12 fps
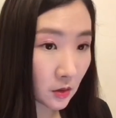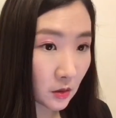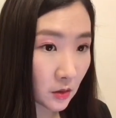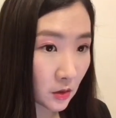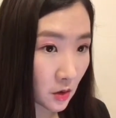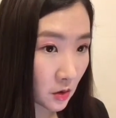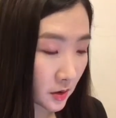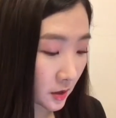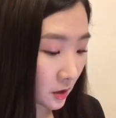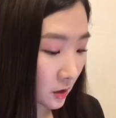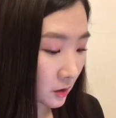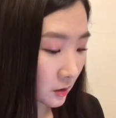So
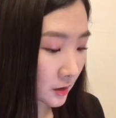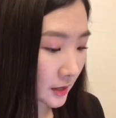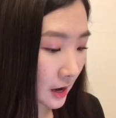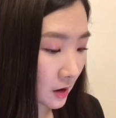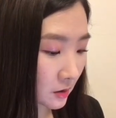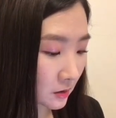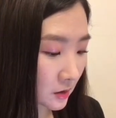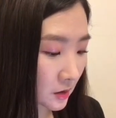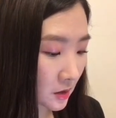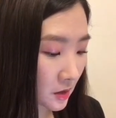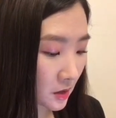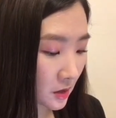it curls
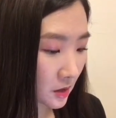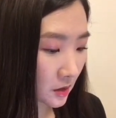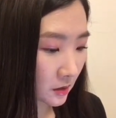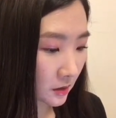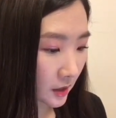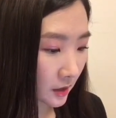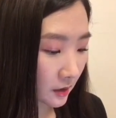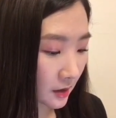out like